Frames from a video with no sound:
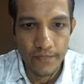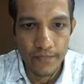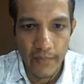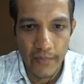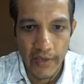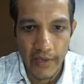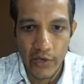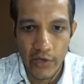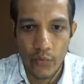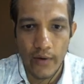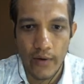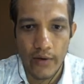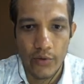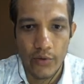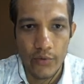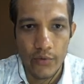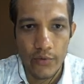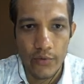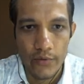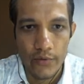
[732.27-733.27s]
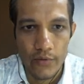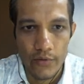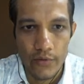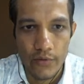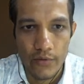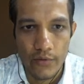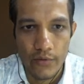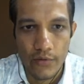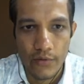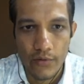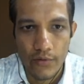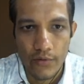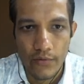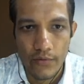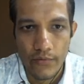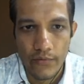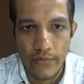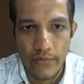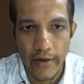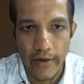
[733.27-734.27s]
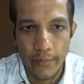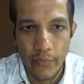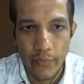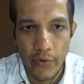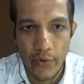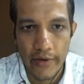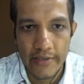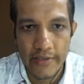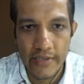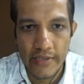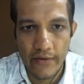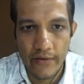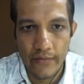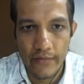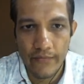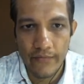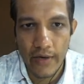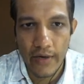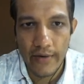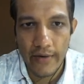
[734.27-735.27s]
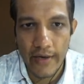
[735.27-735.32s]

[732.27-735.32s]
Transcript: equal to 5.75